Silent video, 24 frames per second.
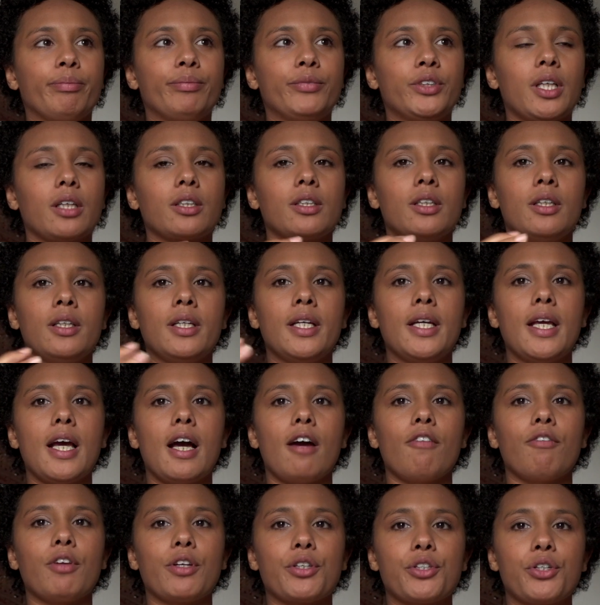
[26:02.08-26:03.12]
suddenly
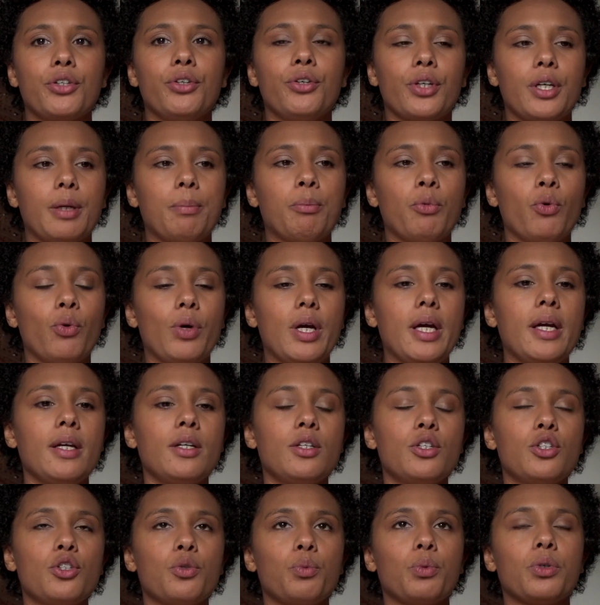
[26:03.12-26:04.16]
having to look more
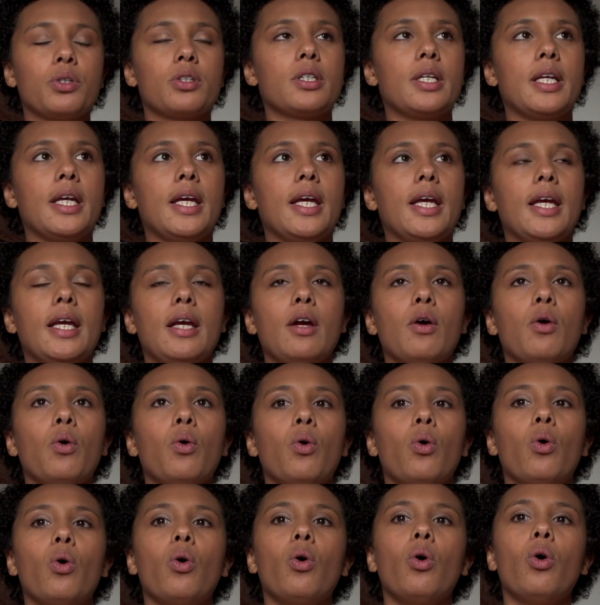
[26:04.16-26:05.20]
inwardly,
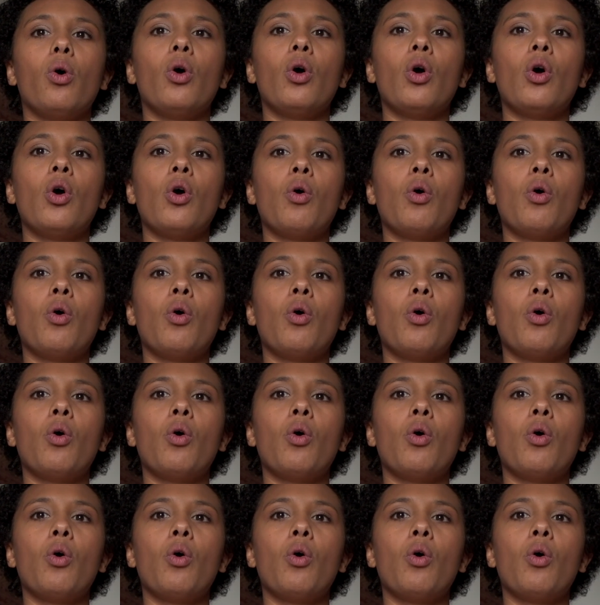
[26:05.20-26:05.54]
or